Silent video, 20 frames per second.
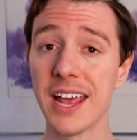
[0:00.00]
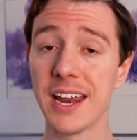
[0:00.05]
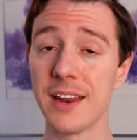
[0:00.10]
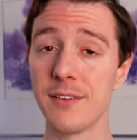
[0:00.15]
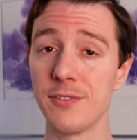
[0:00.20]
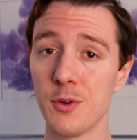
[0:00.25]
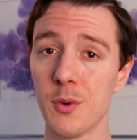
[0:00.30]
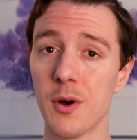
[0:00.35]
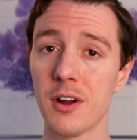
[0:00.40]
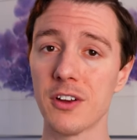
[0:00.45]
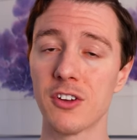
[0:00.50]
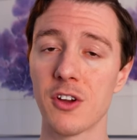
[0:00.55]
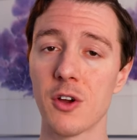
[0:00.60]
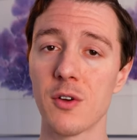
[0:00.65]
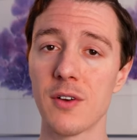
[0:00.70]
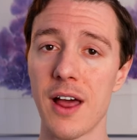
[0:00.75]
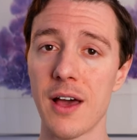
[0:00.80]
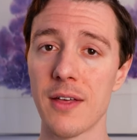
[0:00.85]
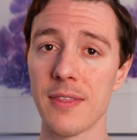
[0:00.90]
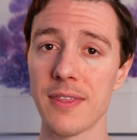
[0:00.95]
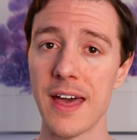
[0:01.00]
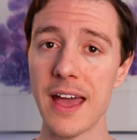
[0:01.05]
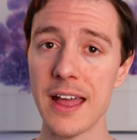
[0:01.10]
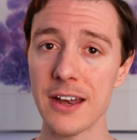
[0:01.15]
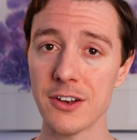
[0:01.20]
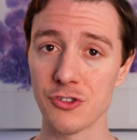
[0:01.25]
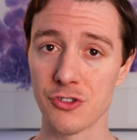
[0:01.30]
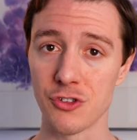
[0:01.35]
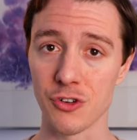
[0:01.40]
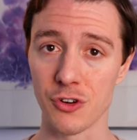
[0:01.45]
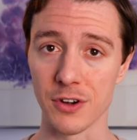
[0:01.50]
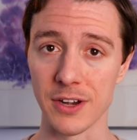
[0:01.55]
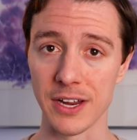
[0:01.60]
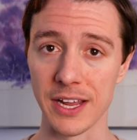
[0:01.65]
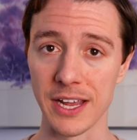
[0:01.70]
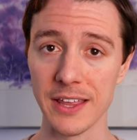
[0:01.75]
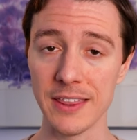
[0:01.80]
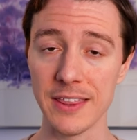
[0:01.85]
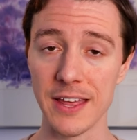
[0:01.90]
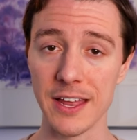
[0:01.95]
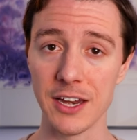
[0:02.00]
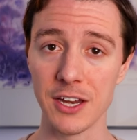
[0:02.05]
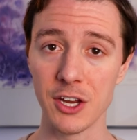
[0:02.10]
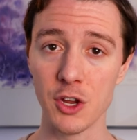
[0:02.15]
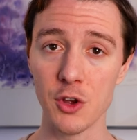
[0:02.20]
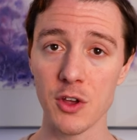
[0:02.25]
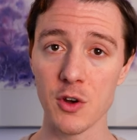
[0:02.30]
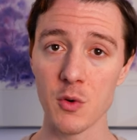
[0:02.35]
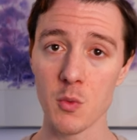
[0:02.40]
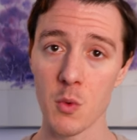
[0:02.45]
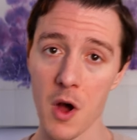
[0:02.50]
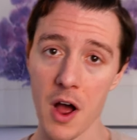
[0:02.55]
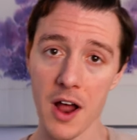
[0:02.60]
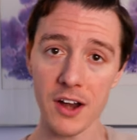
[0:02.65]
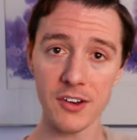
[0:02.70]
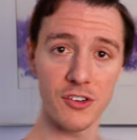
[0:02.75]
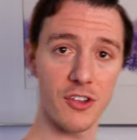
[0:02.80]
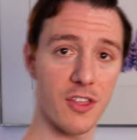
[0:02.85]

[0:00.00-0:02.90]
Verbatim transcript: And if you want to to go down that journey, then you can watch